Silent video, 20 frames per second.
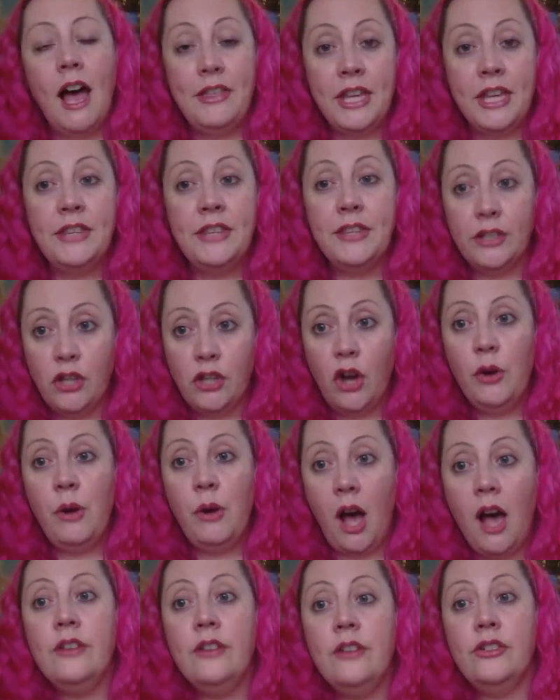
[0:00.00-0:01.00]
I think the
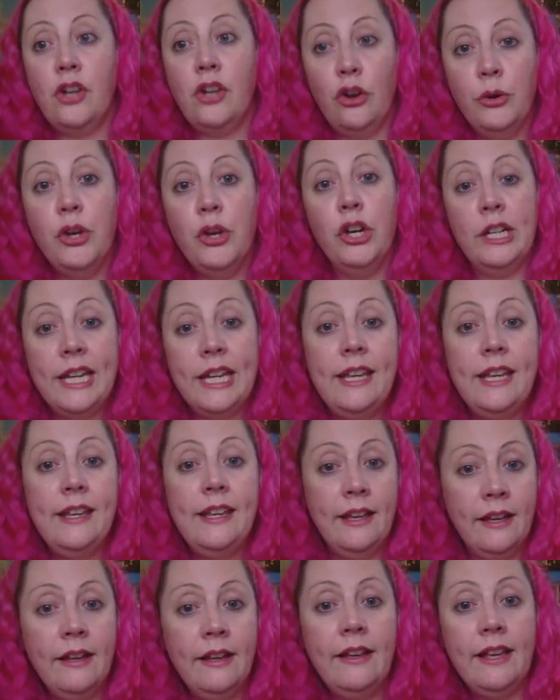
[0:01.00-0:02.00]
go home can't go
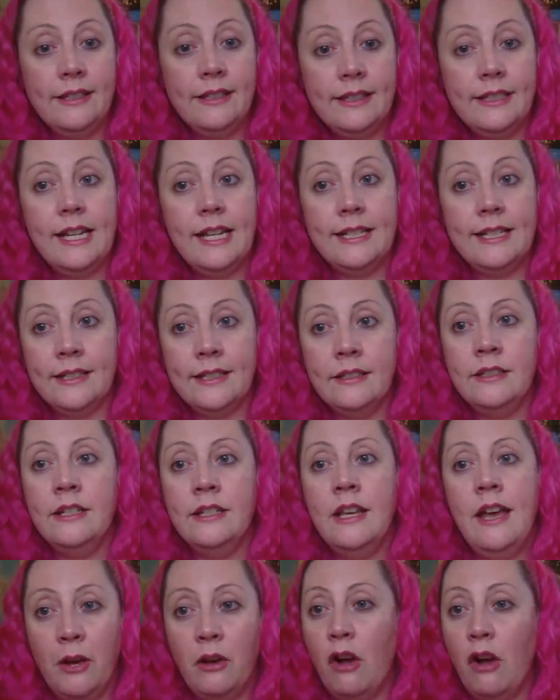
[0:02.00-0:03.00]
early is the
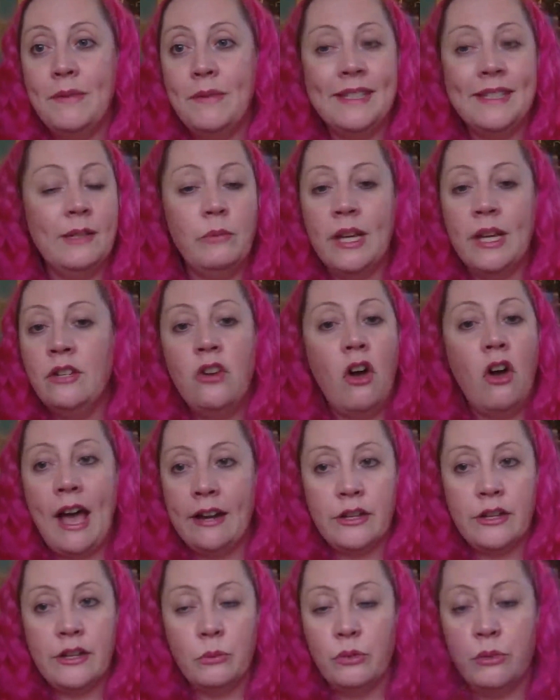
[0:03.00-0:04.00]
lesson, but obviously we're not
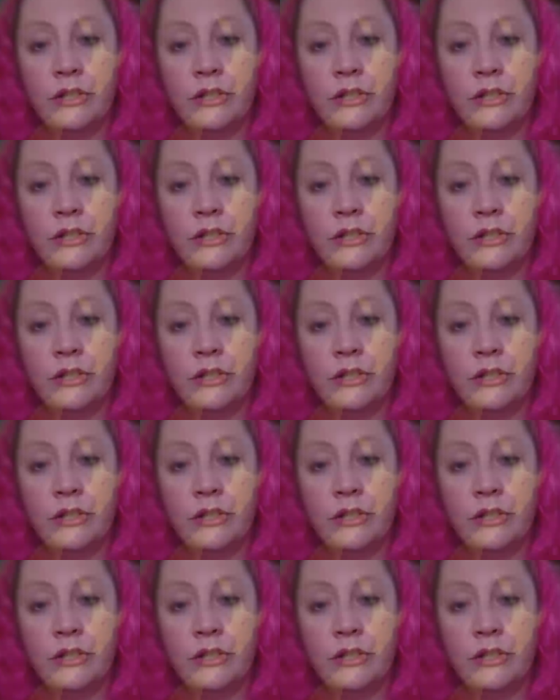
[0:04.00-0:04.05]
out of